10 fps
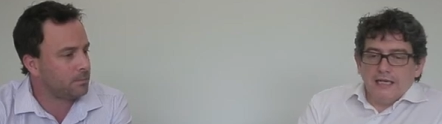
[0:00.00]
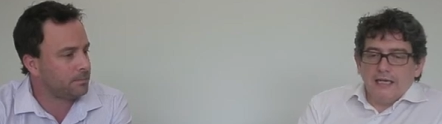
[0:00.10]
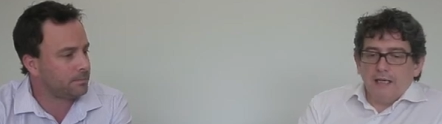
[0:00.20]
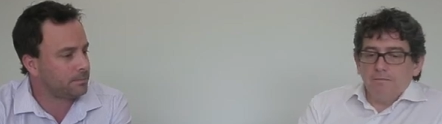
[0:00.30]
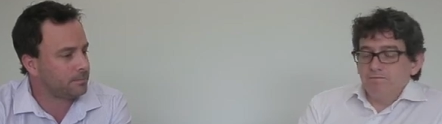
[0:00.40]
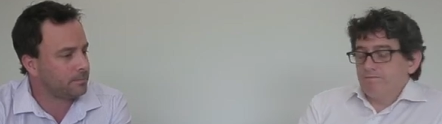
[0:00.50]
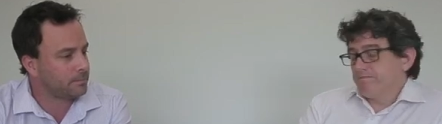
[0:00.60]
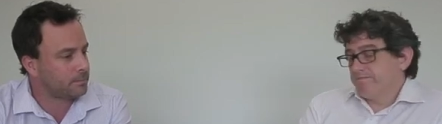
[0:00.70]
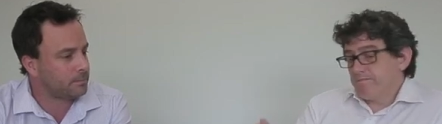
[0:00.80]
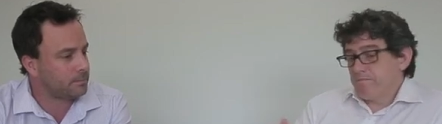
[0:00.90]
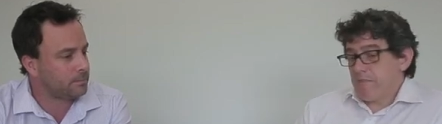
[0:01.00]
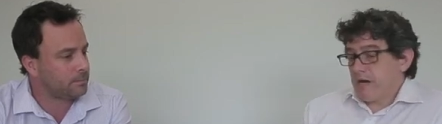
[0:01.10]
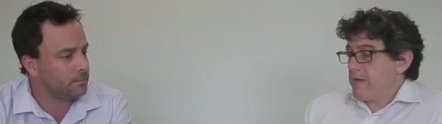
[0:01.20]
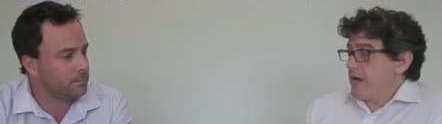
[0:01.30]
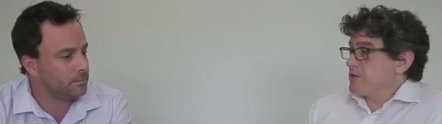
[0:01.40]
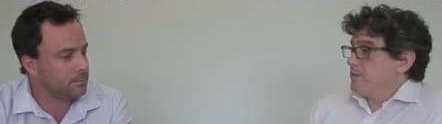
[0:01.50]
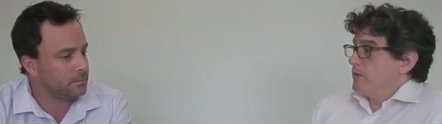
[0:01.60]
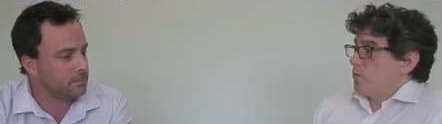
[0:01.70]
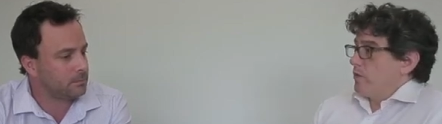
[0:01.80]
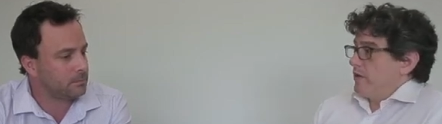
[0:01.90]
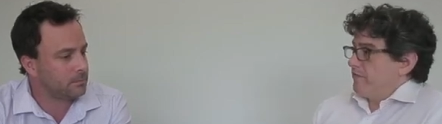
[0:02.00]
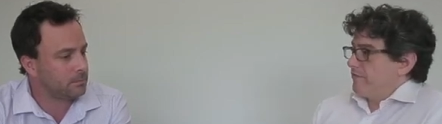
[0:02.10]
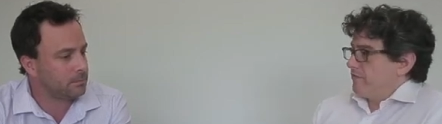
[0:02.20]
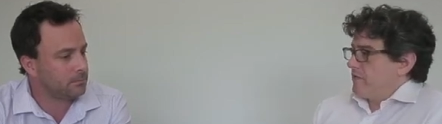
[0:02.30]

Speaker 1: Um, better management we've